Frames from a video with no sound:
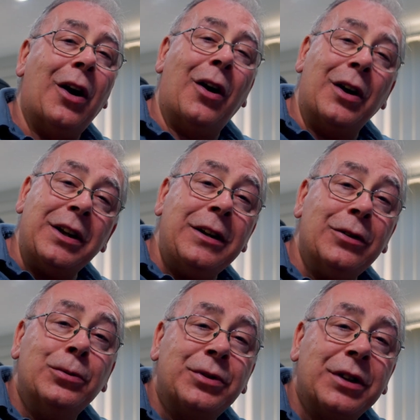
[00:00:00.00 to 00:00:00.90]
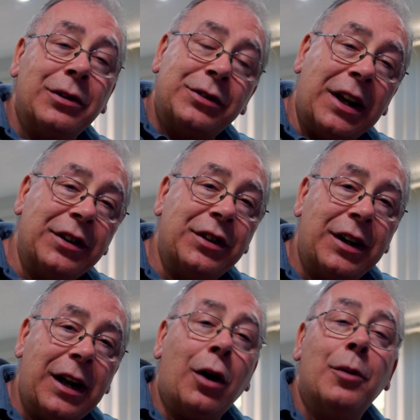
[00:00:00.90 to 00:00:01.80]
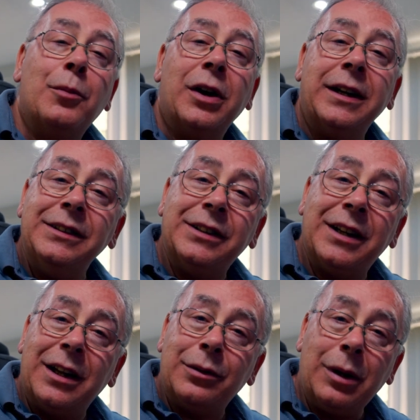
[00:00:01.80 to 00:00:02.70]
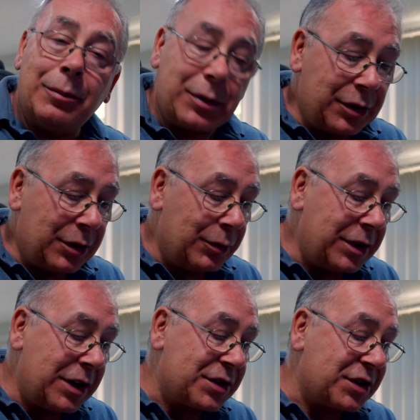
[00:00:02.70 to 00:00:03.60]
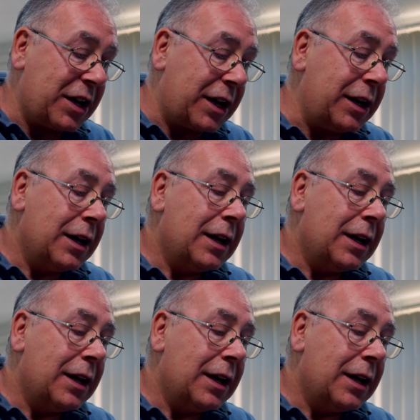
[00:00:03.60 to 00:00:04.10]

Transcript: I also tested it on my internet as well, because I wanted to see